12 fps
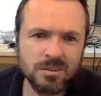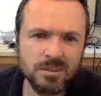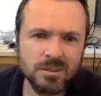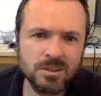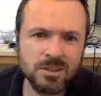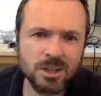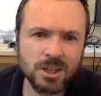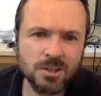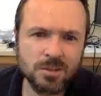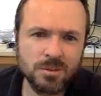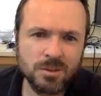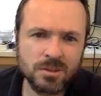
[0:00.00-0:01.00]

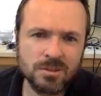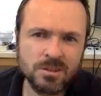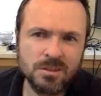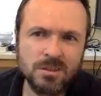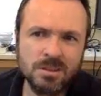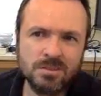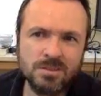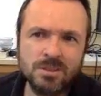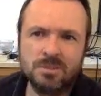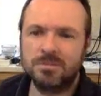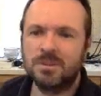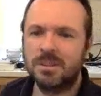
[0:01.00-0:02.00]
interchangeable parts on the laptop.